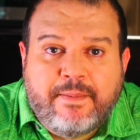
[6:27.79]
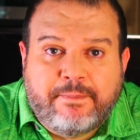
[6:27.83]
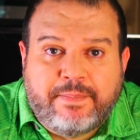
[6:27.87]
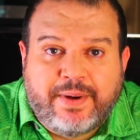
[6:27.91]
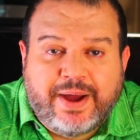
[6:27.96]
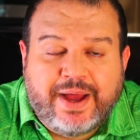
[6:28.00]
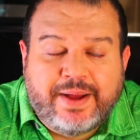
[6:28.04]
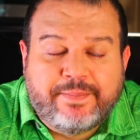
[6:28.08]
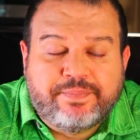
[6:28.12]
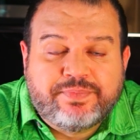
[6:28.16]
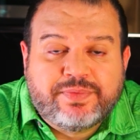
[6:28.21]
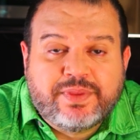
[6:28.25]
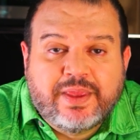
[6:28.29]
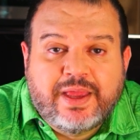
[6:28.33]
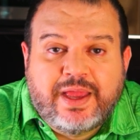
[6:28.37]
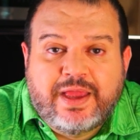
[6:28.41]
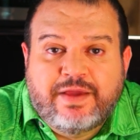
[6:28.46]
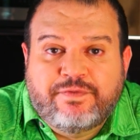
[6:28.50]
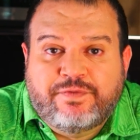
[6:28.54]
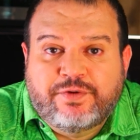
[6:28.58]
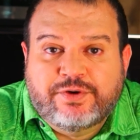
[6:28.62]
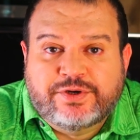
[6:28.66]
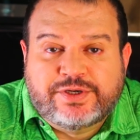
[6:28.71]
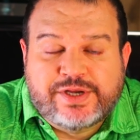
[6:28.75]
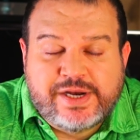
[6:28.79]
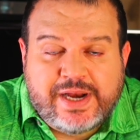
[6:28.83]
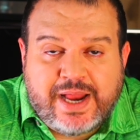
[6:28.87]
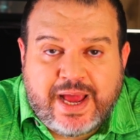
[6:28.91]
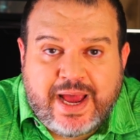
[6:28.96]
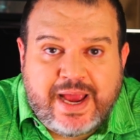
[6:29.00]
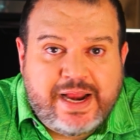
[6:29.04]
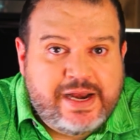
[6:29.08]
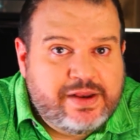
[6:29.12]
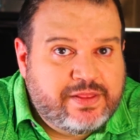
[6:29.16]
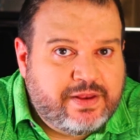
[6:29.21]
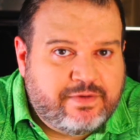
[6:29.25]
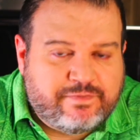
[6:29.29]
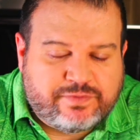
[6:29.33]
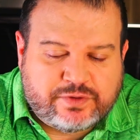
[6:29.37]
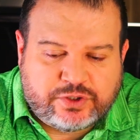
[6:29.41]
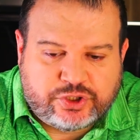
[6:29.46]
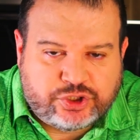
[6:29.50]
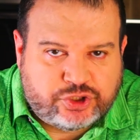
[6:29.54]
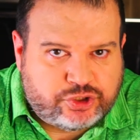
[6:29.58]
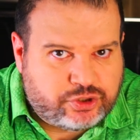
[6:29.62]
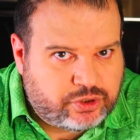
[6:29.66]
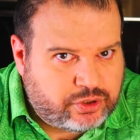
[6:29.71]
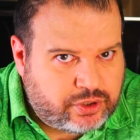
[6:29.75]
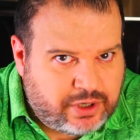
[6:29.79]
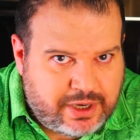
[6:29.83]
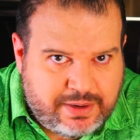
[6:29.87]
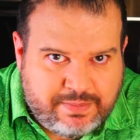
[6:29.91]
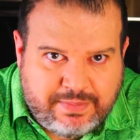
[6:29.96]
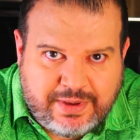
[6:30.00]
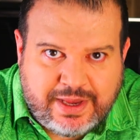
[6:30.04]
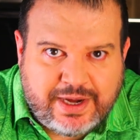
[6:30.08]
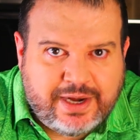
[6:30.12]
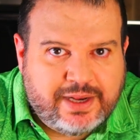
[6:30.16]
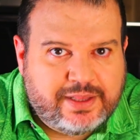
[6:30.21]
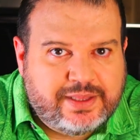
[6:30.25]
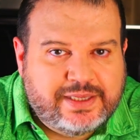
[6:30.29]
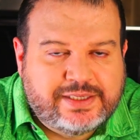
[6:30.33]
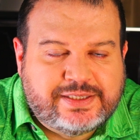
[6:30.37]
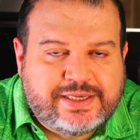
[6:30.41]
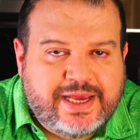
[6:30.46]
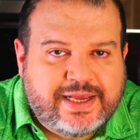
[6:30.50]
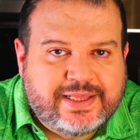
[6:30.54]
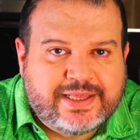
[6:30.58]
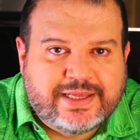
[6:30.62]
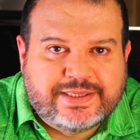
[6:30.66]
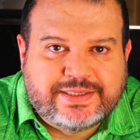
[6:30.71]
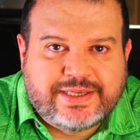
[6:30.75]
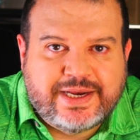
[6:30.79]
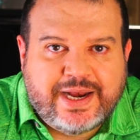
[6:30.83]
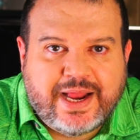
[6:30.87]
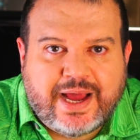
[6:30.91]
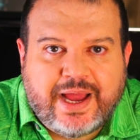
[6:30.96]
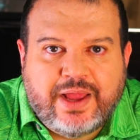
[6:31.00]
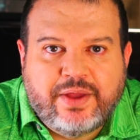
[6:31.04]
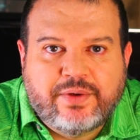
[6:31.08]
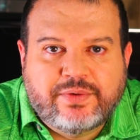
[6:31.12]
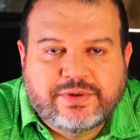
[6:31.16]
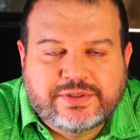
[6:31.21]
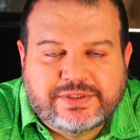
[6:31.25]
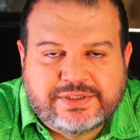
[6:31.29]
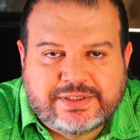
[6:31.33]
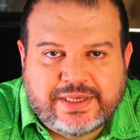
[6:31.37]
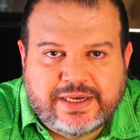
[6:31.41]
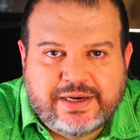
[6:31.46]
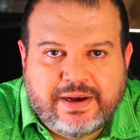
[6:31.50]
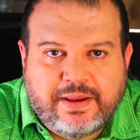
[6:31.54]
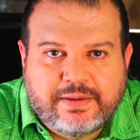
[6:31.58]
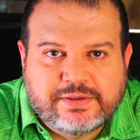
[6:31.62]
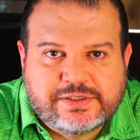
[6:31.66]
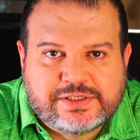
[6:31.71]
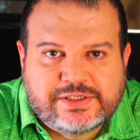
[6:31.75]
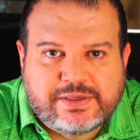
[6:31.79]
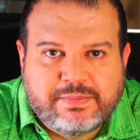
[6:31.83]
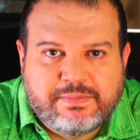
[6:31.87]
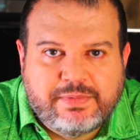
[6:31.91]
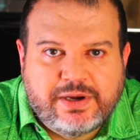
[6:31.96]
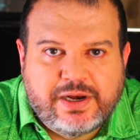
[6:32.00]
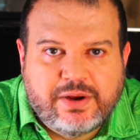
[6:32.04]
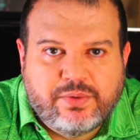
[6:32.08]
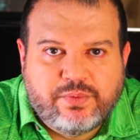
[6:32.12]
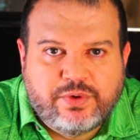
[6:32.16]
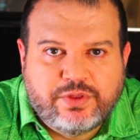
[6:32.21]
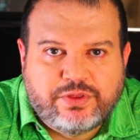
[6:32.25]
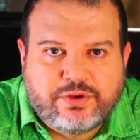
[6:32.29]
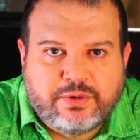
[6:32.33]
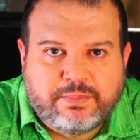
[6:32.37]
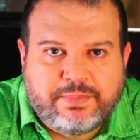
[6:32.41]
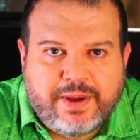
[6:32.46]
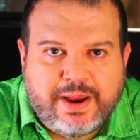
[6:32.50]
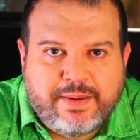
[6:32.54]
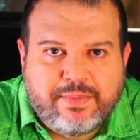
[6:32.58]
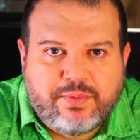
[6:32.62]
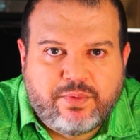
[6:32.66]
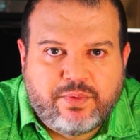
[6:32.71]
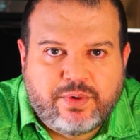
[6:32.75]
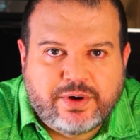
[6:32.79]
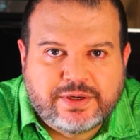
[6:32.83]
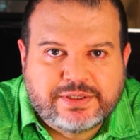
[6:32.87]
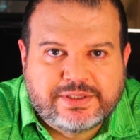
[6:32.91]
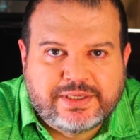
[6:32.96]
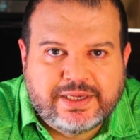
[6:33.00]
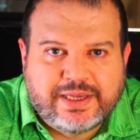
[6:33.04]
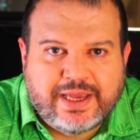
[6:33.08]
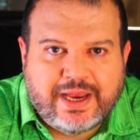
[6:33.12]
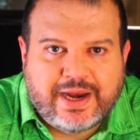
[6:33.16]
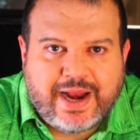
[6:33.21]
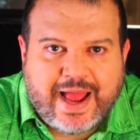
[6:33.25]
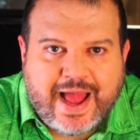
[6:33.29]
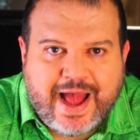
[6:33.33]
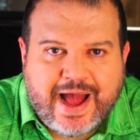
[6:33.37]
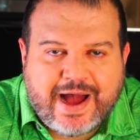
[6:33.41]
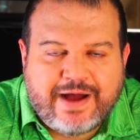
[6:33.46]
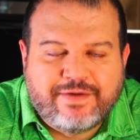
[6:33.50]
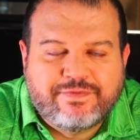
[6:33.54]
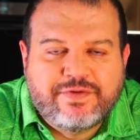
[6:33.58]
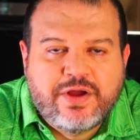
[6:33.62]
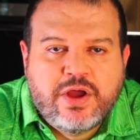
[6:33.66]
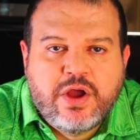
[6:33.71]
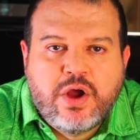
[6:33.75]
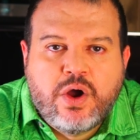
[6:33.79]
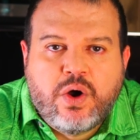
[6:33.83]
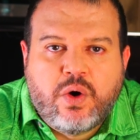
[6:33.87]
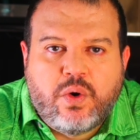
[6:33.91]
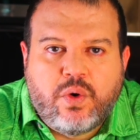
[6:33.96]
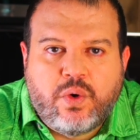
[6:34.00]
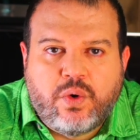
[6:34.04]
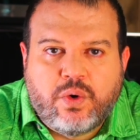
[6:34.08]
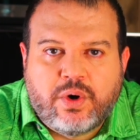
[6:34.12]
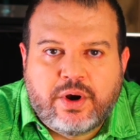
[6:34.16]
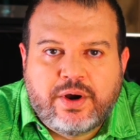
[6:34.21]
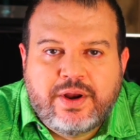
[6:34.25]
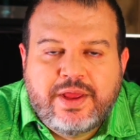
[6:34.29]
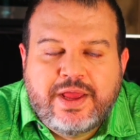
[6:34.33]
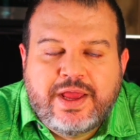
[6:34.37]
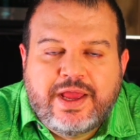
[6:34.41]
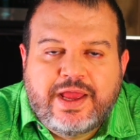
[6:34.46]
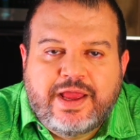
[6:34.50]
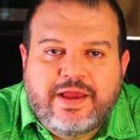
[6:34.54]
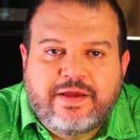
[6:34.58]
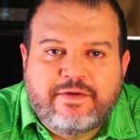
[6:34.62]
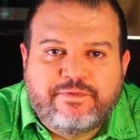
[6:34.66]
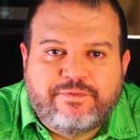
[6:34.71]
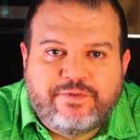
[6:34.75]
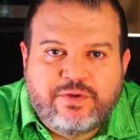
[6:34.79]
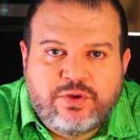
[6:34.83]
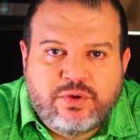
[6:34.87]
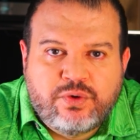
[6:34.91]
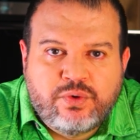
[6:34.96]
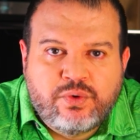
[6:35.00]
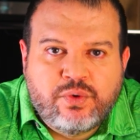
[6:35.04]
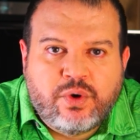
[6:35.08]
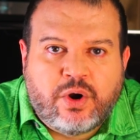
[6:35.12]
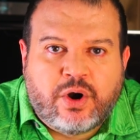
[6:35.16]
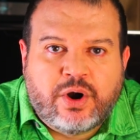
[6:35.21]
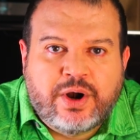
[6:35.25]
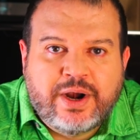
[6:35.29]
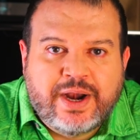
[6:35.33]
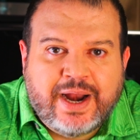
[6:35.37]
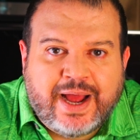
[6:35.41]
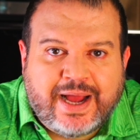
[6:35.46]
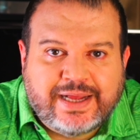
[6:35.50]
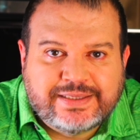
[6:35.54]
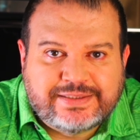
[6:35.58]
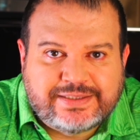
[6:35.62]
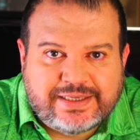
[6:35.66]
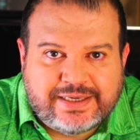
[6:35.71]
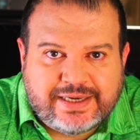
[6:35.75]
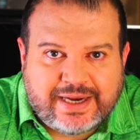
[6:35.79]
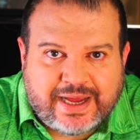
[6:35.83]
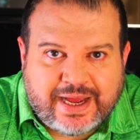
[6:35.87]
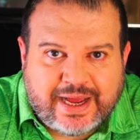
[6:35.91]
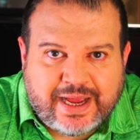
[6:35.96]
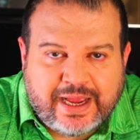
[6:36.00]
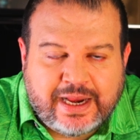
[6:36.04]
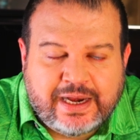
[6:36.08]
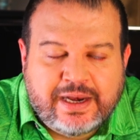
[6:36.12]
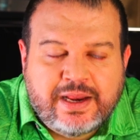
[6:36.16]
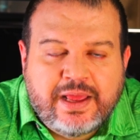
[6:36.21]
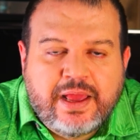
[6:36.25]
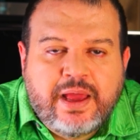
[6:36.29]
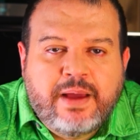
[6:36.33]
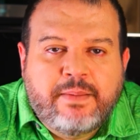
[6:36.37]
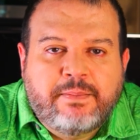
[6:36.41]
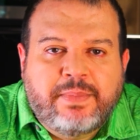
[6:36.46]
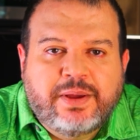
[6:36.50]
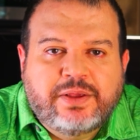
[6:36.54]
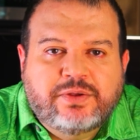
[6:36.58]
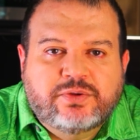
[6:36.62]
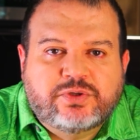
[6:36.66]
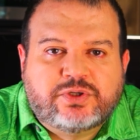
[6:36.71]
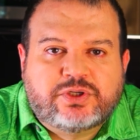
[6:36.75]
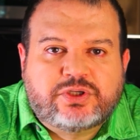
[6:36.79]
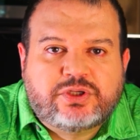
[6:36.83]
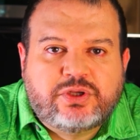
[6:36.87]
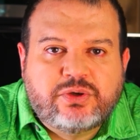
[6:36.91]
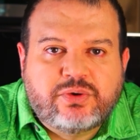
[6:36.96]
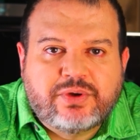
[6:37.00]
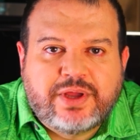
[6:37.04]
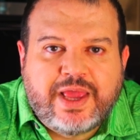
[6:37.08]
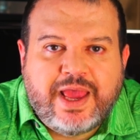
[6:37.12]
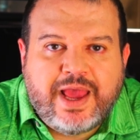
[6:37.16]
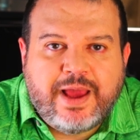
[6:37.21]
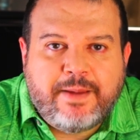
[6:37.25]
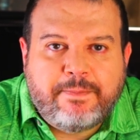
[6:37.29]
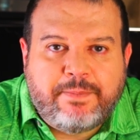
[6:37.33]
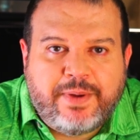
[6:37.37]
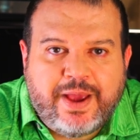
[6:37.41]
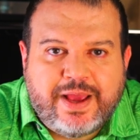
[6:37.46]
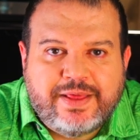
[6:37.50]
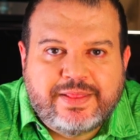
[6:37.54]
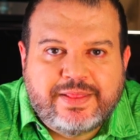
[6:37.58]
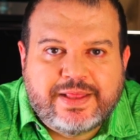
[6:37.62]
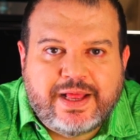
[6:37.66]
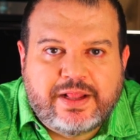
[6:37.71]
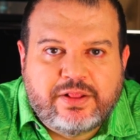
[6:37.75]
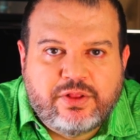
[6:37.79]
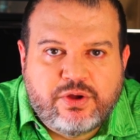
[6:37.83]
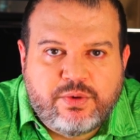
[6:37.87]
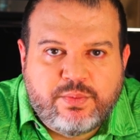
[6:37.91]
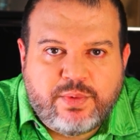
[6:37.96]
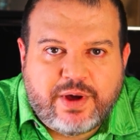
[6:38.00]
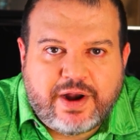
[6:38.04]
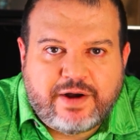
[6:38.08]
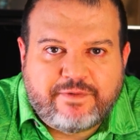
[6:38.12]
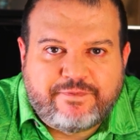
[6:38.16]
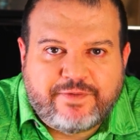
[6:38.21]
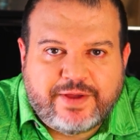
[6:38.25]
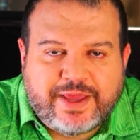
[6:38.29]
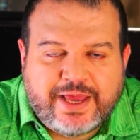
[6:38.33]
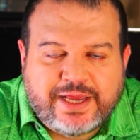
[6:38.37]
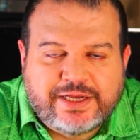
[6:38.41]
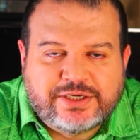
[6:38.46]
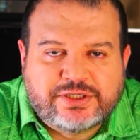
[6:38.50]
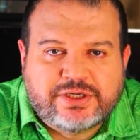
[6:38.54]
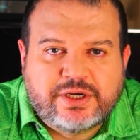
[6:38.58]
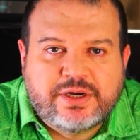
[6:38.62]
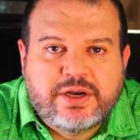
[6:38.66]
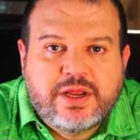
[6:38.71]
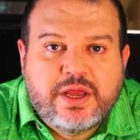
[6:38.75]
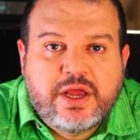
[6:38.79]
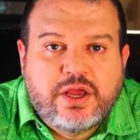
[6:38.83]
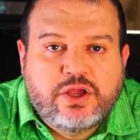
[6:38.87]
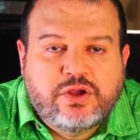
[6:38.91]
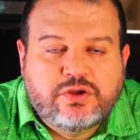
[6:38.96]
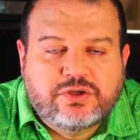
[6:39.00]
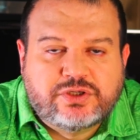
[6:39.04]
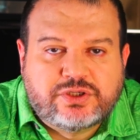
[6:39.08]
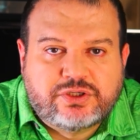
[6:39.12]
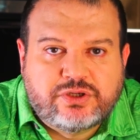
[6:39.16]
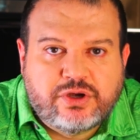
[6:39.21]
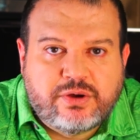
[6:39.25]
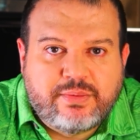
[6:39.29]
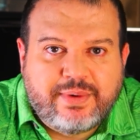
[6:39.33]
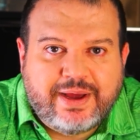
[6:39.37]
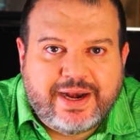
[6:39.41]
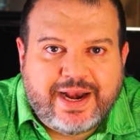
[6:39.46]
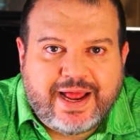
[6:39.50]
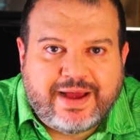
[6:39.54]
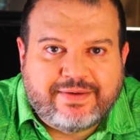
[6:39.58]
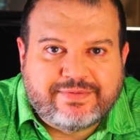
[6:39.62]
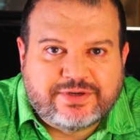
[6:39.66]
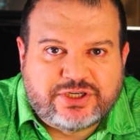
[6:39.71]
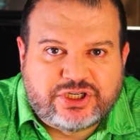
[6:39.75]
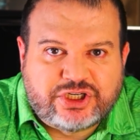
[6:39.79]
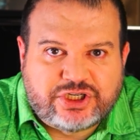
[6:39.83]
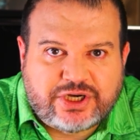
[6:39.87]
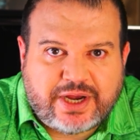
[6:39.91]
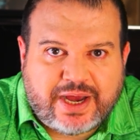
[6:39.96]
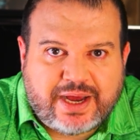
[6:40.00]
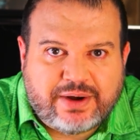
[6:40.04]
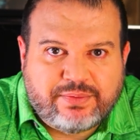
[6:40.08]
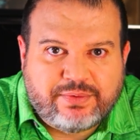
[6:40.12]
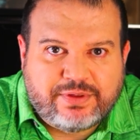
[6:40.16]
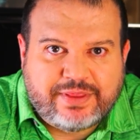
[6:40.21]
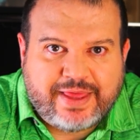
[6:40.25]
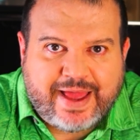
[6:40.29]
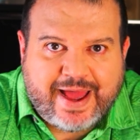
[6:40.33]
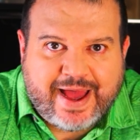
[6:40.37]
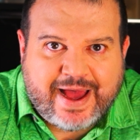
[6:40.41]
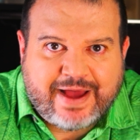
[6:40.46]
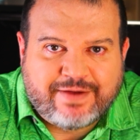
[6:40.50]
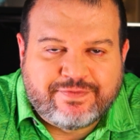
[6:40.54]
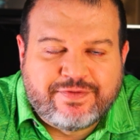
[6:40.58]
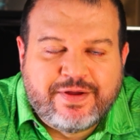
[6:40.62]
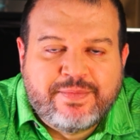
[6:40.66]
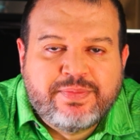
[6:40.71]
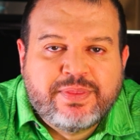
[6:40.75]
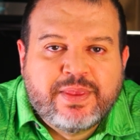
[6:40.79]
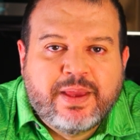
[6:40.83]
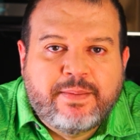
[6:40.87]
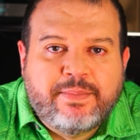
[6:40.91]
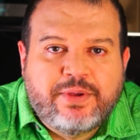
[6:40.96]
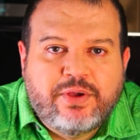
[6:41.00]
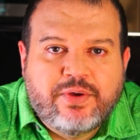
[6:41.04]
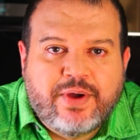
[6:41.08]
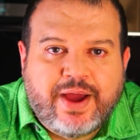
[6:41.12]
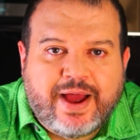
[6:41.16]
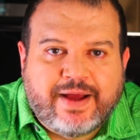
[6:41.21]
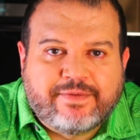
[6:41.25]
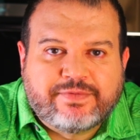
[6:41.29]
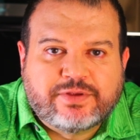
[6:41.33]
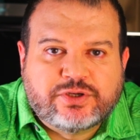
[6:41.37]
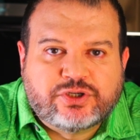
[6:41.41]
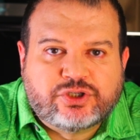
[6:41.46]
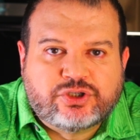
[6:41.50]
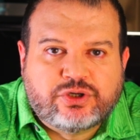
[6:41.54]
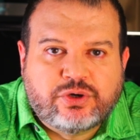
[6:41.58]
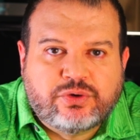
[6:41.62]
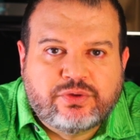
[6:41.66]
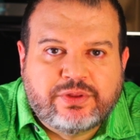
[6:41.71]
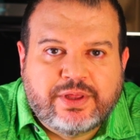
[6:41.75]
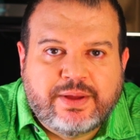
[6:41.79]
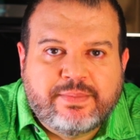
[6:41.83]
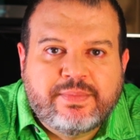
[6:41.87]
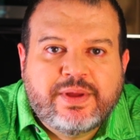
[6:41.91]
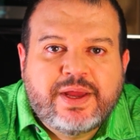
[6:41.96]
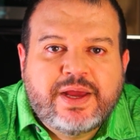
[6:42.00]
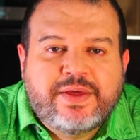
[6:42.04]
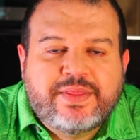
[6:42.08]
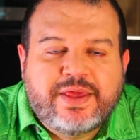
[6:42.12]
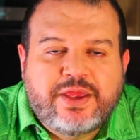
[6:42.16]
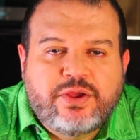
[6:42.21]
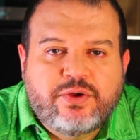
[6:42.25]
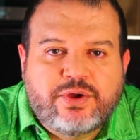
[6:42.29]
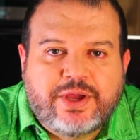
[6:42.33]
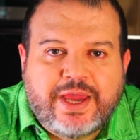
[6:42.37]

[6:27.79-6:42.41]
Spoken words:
But if you're denied, then for sure immediately take that denial and submit it with your paperwork to get HAF. Or if you are not denied, but you still can't pay that loan modification, you still might have a shot with HAF, but you have to show them that